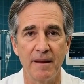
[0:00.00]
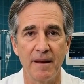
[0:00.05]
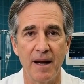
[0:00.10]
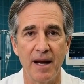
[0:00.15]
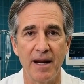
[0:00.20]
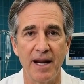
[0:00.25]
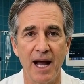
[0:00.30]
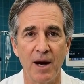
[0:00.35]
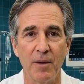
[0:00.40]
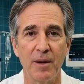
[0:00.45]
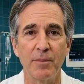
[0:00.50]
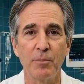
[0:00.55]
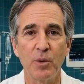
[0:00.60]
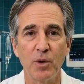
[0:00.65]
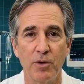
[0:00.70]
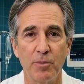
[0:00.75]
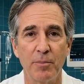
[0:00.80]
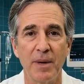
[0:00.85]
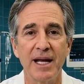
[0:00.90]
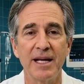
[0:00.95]
allowing
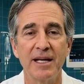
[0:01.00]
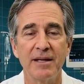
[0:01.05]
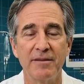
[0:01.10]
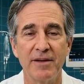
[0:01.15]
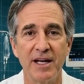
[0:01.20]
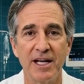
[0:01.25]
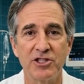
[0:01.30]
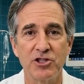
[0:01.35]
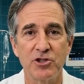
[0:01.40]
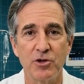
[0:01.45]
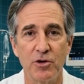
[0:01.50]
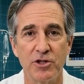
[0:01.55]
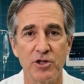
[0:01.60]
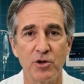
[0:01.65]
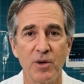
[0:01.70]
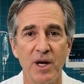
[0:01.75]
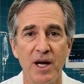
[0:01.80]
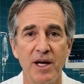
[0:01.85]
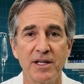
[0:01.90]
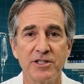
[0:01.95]
both my conventional
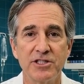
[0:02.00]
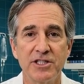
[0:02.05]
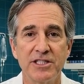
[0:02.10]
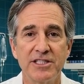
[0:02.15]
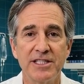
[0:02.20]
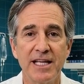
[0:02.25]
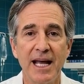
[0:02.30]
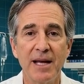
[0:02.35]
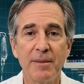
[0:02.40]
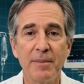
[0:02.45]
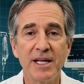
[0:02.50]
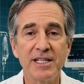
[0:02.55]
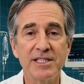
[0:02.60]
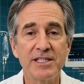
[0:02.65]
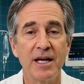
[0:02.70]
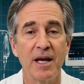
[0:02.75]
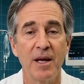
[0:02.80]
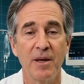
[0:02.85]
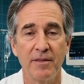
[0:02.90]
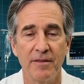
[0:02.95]
urologist and
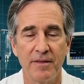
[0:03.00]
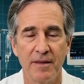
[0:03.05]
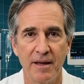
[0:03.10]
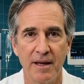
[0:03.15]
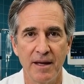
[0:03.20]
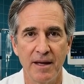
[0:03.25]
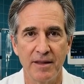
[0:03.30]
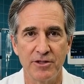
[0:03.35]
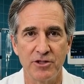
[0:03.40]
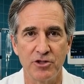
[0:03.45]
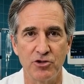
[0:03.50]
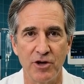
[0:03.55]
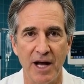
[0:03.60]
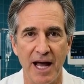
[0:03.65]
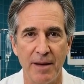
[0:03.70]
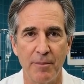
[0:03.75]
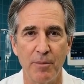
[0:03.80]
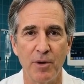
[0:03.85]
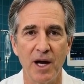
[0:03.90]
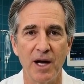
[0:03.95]
myself to
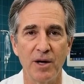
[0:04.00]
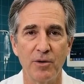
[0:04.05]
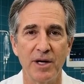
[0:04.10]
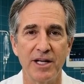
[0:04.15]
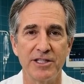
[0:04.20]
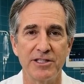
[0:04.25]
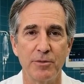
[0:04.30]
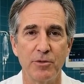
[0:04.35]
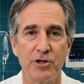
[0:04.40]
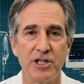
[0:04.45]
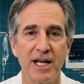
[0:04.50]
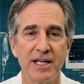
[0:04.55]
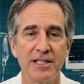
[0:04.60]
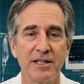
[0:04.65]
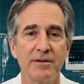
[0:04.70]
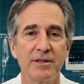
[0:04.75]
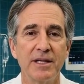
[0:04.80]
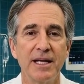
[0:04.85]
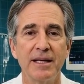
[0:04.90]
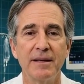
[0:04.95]
track progress
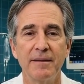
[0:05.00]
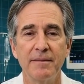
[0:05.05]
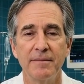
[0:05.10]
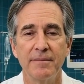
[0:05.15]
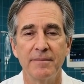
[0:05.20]
objectively.